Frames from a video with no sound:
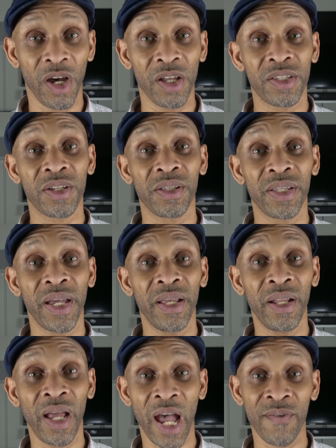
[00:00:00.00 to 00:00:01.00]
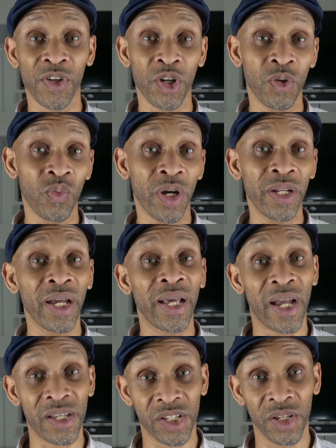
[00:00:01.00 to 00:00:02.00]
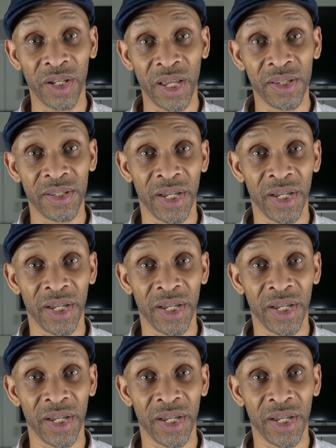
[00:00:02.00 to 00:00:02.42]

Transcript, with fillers: Until then, have a good one and I'll see you next